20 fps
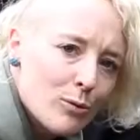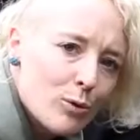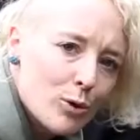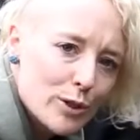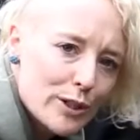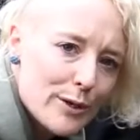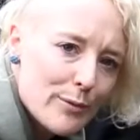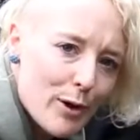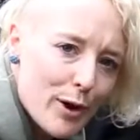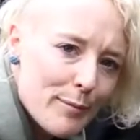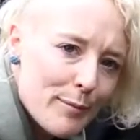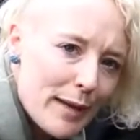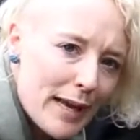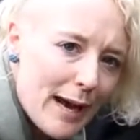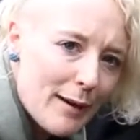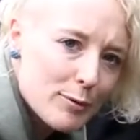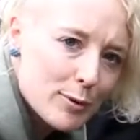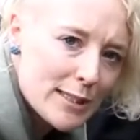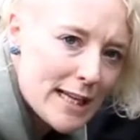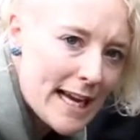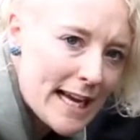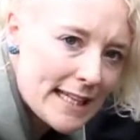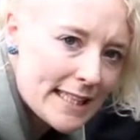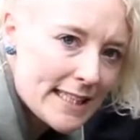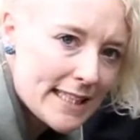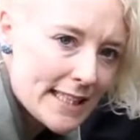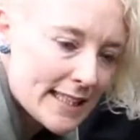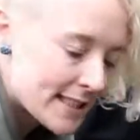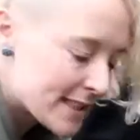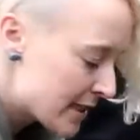water won't be able to
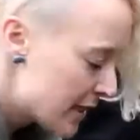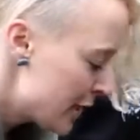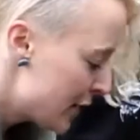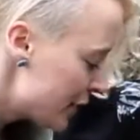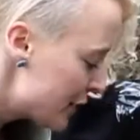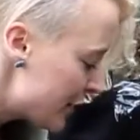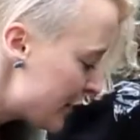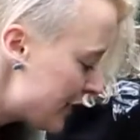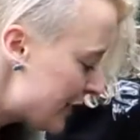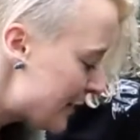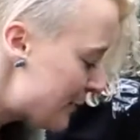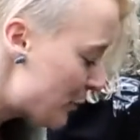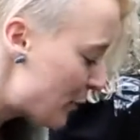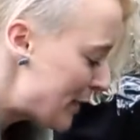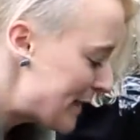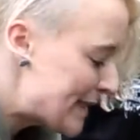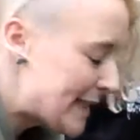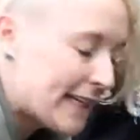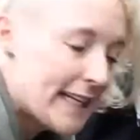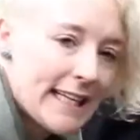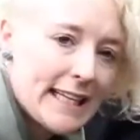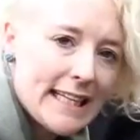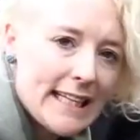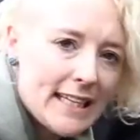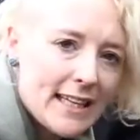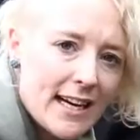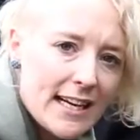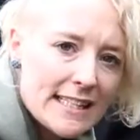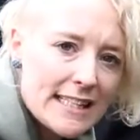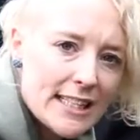access. So just pressing it in
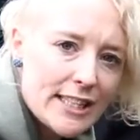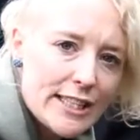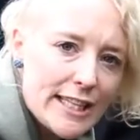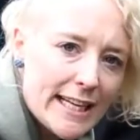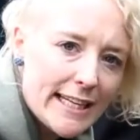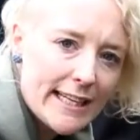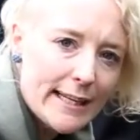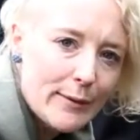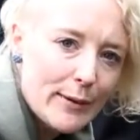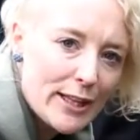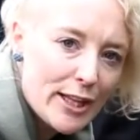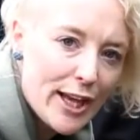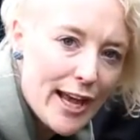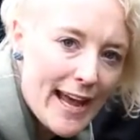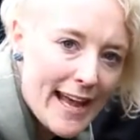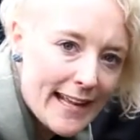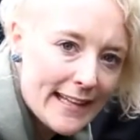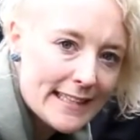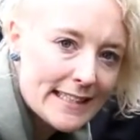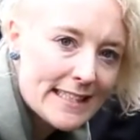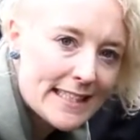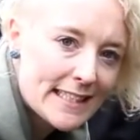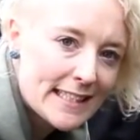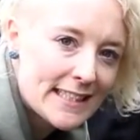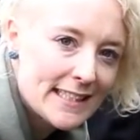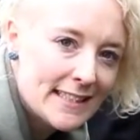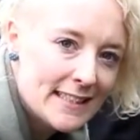nice and gently with your hands.